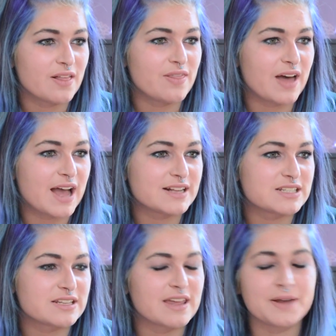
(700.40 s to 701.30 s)

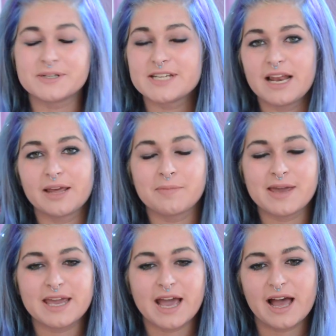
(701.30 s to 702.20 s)
that they were telling
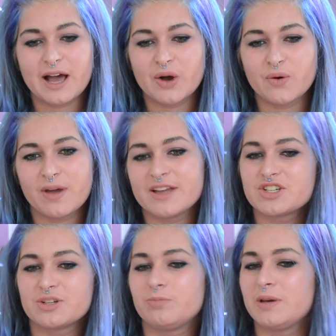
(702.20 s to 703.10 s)
me how it
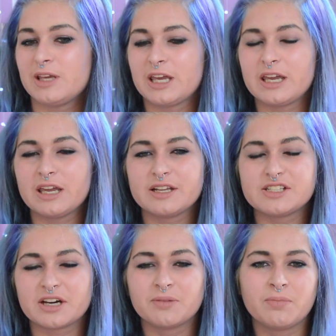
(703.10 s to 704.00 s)
should be
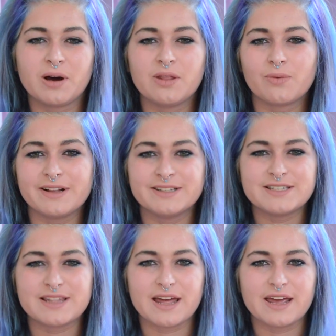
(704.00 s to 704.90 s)
done by the
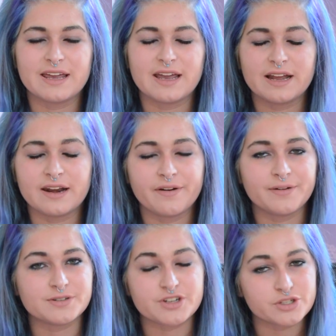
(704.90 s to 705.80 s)
Wednesday, and
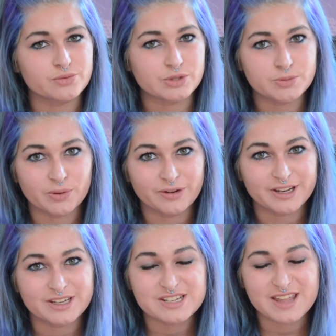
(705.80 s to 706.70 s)
I just
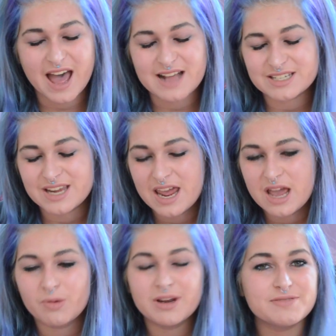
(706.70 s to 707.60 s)
responded that,
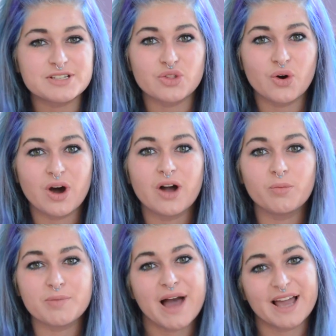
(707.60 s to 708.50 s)
well, if it's not,
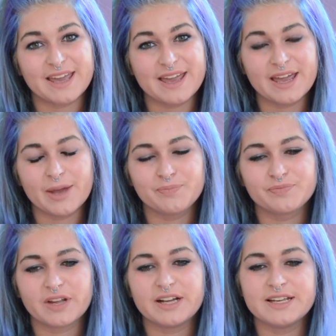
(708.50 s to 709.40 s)
I'll be back here.
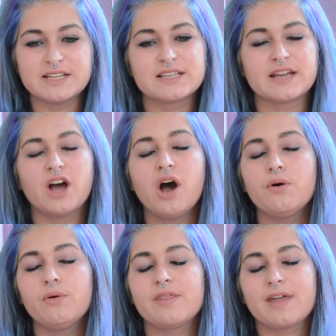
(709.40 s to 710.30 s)
And he said,
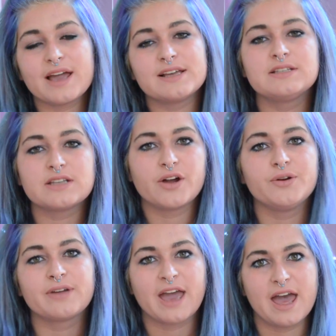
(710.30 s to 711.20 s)
oh, that is
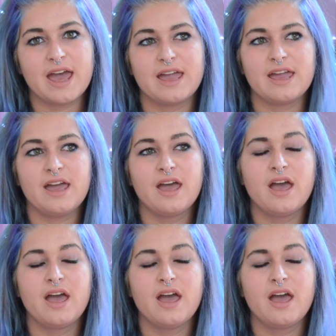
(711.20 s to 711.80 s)
okay.